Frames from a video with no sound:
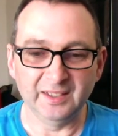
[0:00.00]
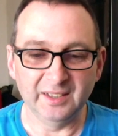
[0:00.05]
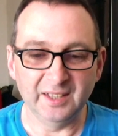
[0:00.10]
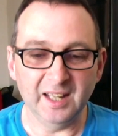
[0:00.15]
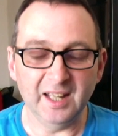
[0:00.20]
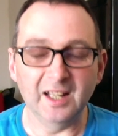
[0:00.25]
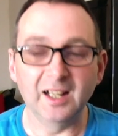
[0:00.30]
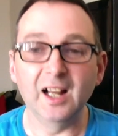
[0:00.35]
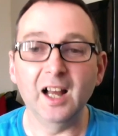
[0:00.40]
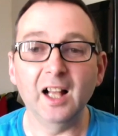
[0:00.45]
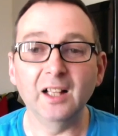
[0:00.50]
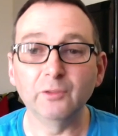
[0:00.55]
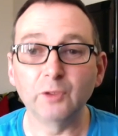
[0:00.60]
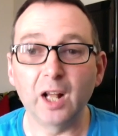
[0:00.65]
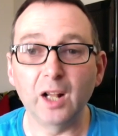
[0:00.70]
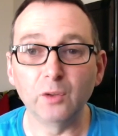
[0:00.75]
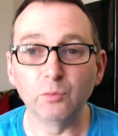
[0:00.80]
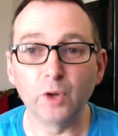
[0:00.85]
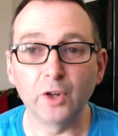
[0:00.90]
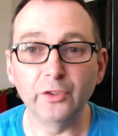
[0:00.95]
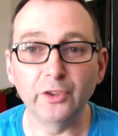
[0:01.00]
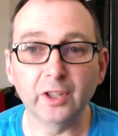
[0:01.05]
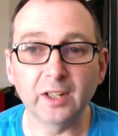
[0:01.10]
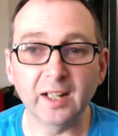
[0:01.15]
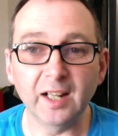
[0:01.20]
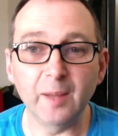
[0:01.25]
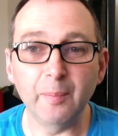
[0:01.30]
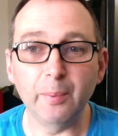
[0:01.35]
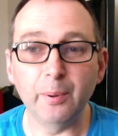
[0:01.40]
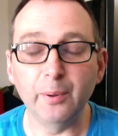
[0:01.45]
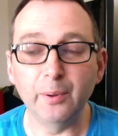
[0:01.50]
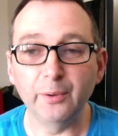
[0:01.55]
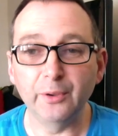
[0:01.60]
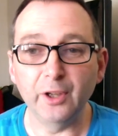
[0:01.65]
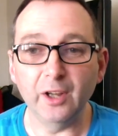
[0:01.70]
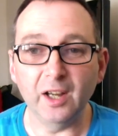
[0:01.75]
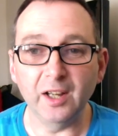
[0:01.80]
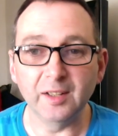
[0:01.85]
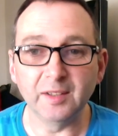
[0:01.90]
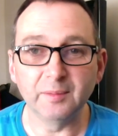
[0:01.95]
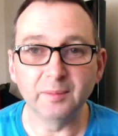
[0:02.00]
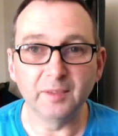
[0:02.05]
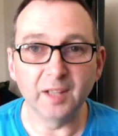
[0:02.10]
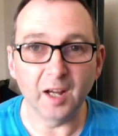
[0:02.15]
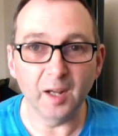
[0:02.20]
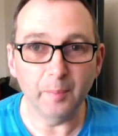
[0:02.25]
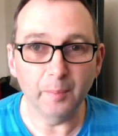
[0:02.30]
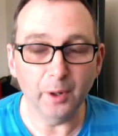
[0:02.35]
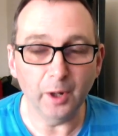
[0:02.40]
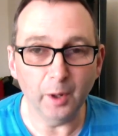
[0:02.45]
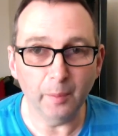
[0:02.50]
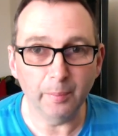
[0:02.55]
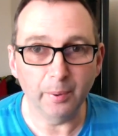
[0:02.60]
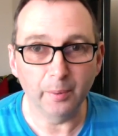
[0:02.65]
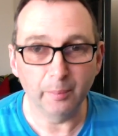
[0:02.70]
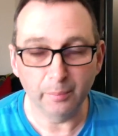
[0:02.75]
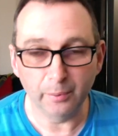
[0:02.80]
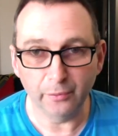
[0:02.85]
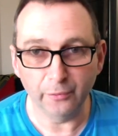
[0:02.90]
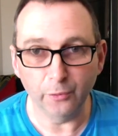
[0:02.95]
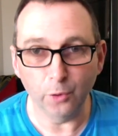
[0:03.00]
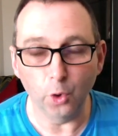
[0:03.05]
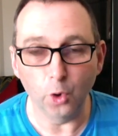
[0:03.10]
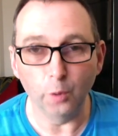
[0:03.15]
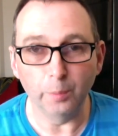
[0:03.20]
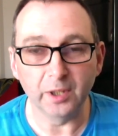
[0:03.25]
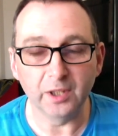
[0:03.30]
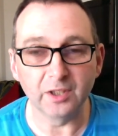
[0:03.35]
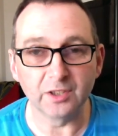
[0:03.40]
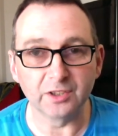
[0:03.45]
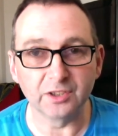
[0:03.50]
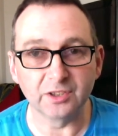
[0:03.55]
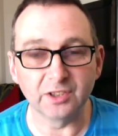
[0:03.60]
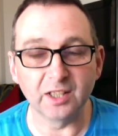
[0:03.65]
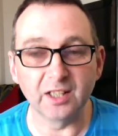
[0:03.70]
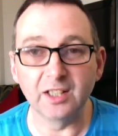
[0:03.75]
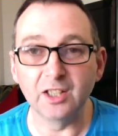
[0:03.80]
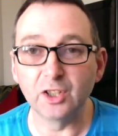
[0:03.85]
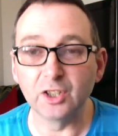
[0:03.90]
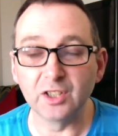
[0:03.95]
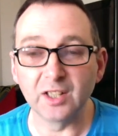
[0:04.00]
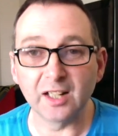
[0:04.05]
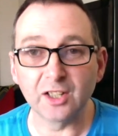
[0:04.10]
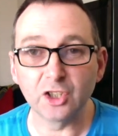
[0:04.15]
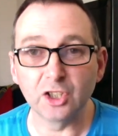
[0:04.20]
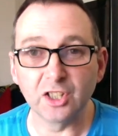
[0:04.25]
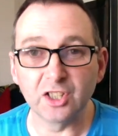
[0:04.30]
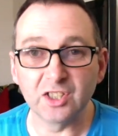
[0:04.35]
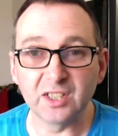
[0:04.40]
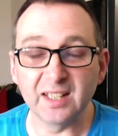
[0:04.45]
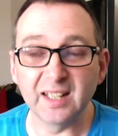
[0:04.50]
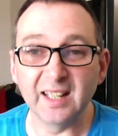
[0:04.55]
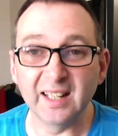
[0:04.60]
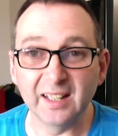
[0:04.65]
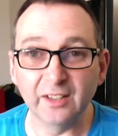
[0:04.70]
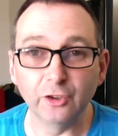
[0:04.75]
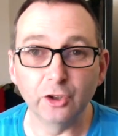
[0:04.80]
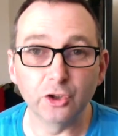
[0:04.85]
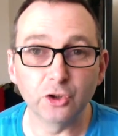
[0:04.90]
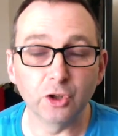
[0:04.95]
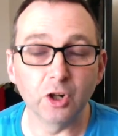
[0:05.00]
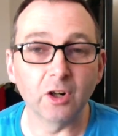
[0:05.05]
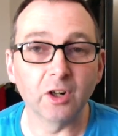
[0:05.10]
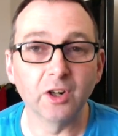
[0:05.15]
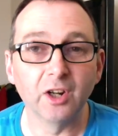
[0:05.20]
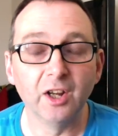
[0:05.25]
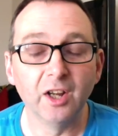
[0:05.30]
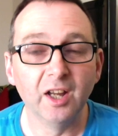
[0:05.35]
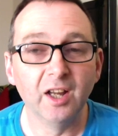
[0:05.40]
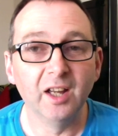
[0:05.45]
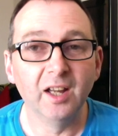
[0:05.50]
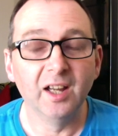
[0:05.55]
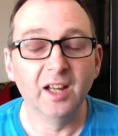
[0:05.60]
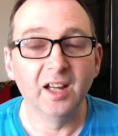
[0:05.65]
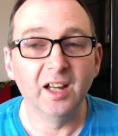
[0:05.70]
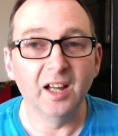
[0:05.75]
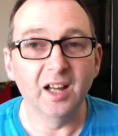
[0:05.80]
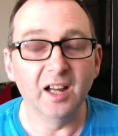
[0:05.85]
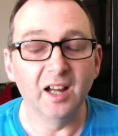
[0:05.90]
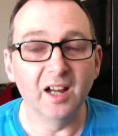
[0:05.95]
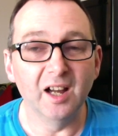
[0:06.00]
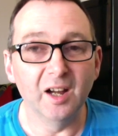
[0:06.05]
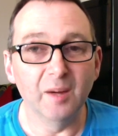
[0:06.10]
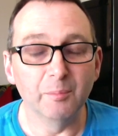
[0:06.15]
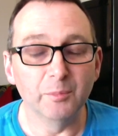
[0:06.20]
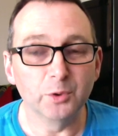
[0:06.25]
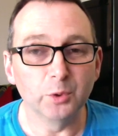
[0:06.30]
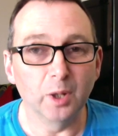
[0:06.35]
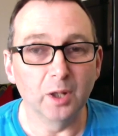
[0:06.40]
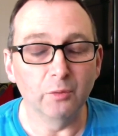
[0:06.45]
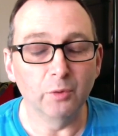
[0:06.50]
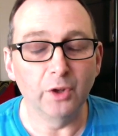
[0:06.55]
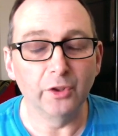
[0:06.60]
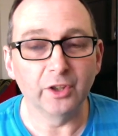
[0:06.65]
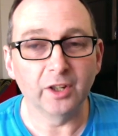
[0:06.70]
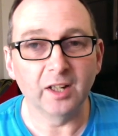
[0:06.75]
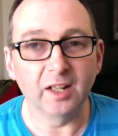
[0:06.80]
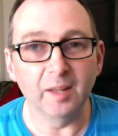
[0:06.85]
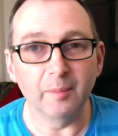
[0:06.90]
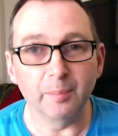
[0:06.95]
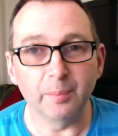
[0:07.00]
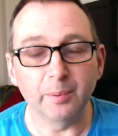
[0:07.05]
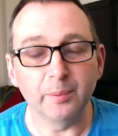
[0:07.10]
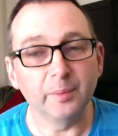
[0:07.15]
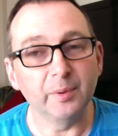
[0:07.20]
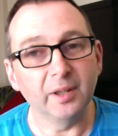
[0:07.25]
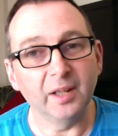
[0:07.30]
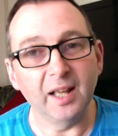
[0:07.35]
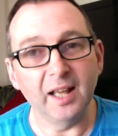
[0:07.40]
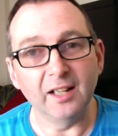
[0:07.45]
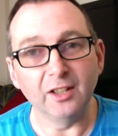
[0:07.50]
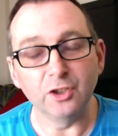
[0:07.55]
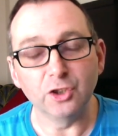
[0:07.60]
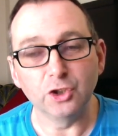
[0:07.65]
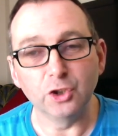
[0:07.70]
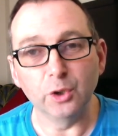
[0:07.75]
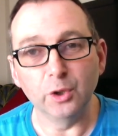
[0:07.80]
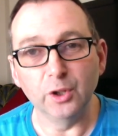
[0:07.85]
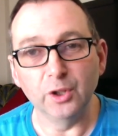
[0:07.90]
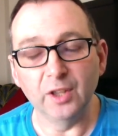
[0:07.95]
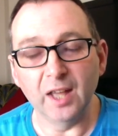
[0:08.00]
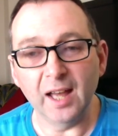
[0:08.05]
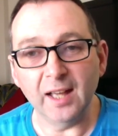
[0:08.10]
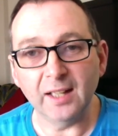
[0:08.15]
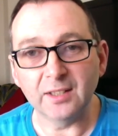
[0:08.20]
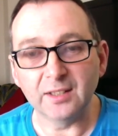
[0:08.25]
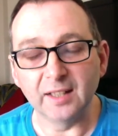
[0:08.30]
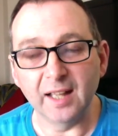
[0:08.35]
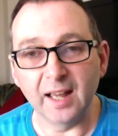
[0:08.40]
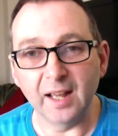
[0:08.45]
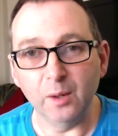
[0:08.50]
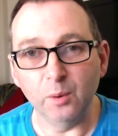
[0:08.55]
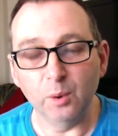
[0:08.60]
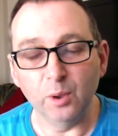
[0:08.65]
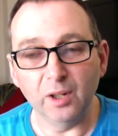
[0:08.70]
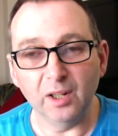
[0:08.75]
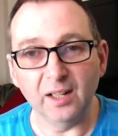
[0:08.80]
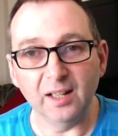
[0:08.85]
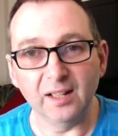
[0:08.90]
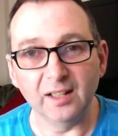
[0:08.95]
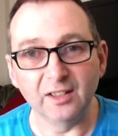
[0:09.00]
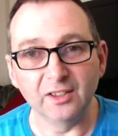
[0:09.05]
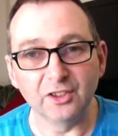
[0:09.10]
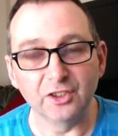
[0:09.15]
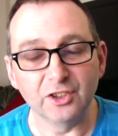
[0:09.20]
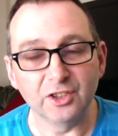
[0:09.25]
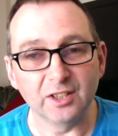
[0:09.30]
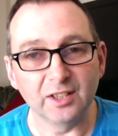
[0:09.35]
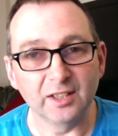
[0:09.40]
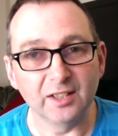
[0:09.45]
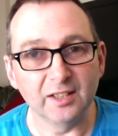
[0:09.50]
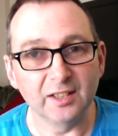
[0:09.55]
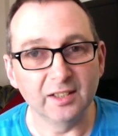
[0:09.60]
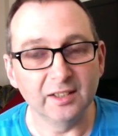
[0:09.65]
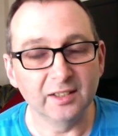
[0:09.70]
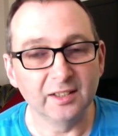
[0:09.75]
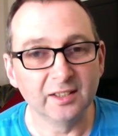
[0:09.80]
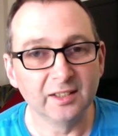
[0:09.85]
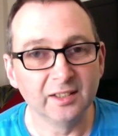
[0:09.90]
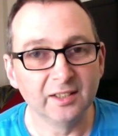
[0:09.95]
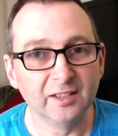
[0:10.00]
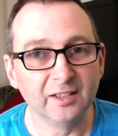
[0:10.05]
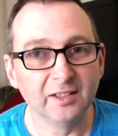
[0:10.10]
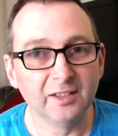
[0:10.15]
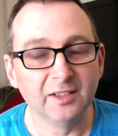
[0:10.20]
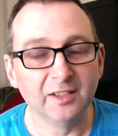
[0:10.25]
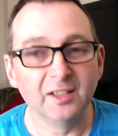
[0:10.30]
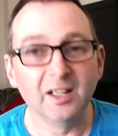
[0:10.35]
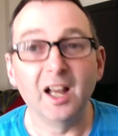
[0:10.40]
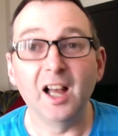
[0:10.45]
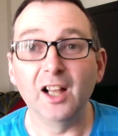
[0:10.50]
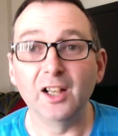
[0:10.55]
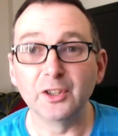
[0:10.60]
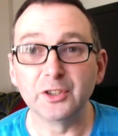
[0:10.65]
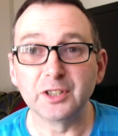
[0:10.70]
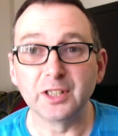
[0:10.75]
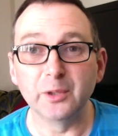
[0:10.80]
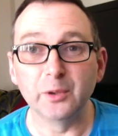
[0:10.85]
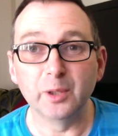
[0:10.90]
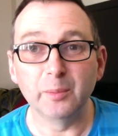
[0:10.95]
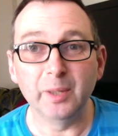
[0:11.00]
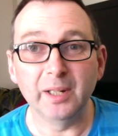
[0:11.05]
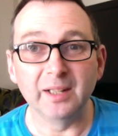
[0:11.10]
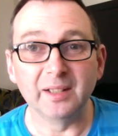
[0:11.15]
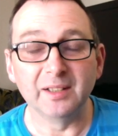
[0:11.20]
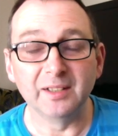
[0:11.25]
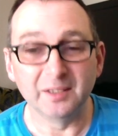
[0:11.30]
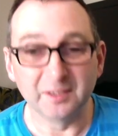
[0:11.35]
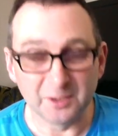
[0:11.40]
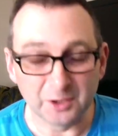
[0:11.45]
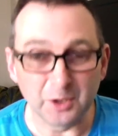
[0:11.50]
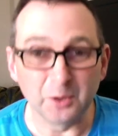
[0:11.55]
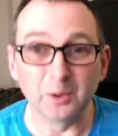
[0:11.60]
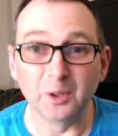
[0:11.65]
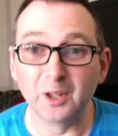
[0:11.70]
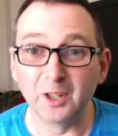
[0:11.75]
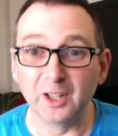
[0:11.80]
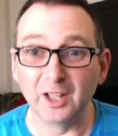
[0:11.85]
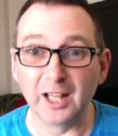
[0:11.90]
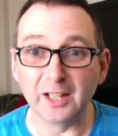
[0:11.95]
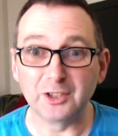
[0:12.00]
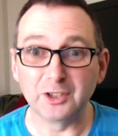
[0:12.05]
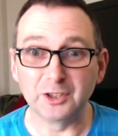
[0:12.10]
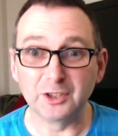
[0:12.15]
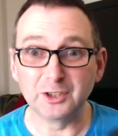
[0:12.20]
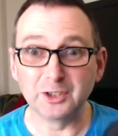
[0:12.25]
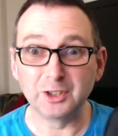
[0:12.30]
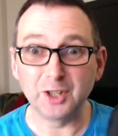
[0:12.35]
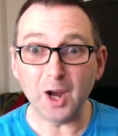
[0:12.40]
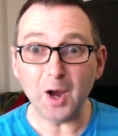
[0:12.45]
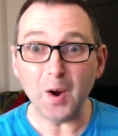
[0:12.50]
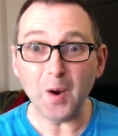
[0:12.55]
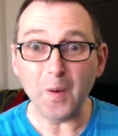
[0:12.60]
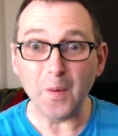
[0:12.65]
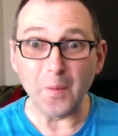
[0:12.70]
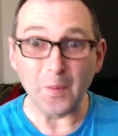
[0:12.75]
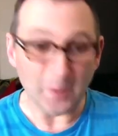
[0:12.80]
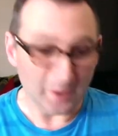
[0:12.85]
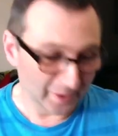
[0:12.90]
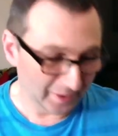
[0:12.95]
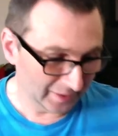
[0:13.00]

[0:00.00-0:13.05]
Yeah, I'll run the clip that I put up before, because you can actually see it in the truck. So I'll run the clip and show you that now, and I'll see you in a minute. So let's go.